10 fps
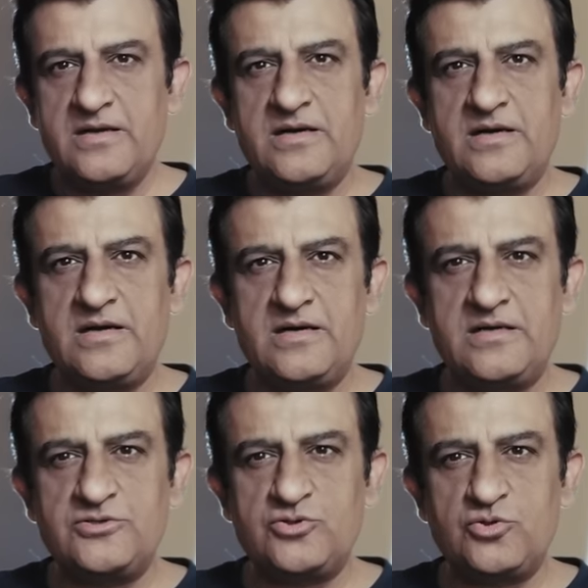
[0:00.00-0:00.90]

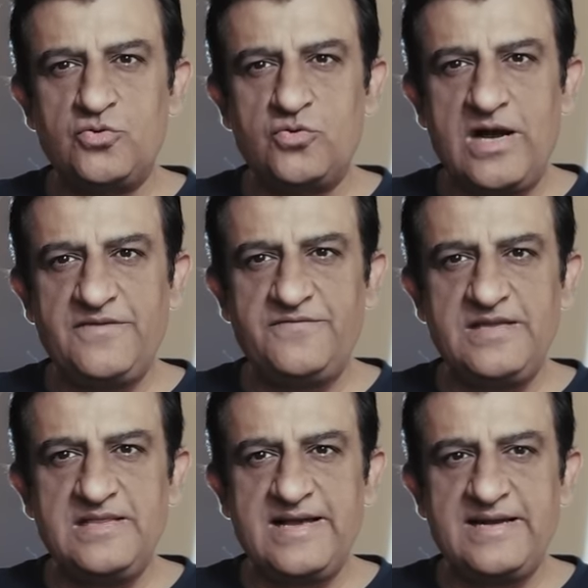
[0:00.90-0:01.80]
Uh, so I
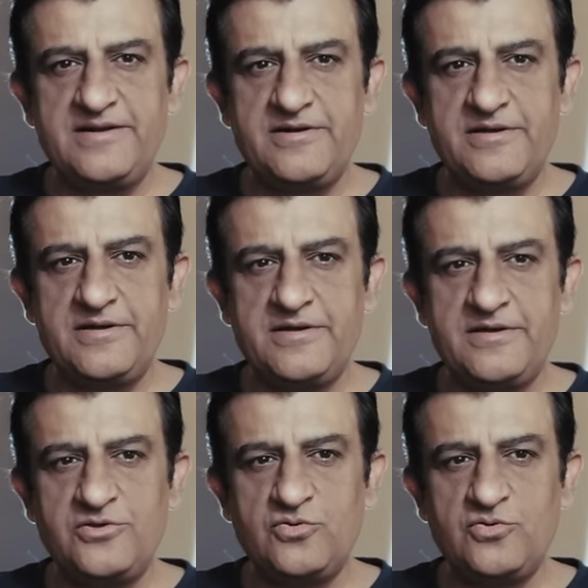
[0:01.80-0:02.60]
feel that uh,